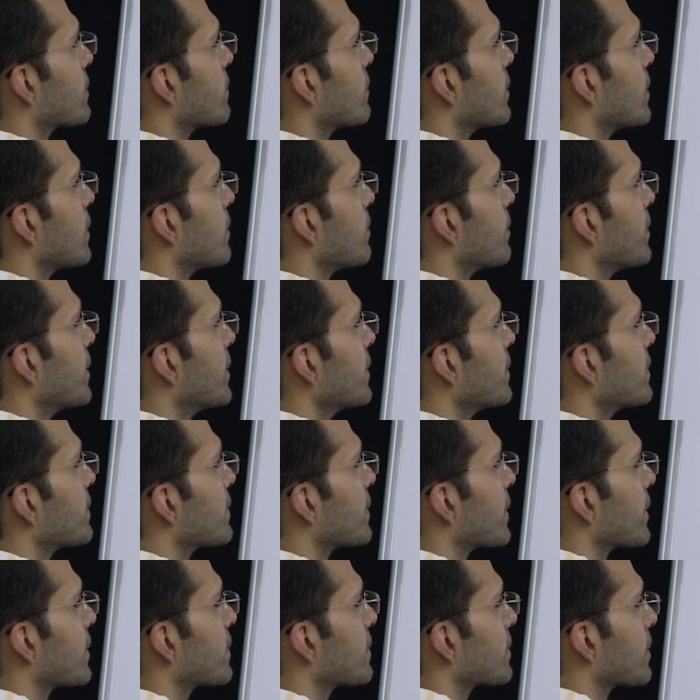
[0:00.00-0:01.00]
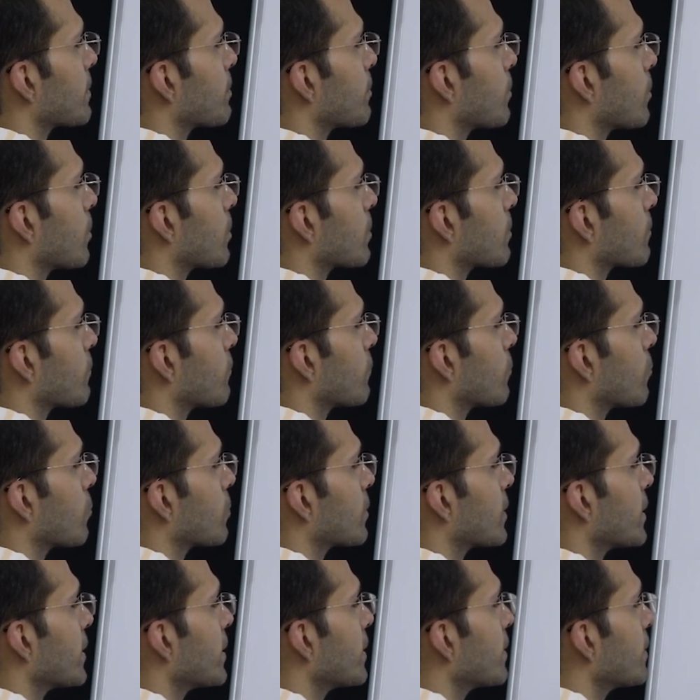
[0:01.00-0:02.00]
will be 6 upon
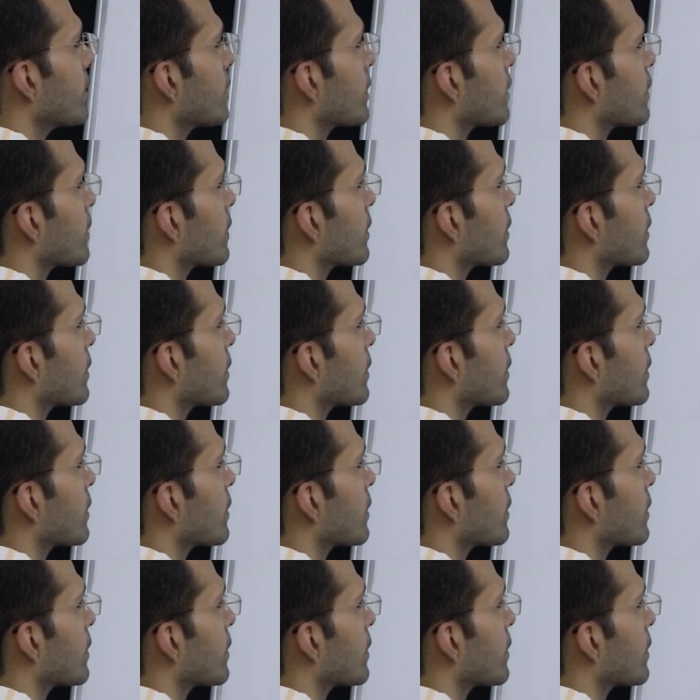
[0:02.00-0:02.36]
14.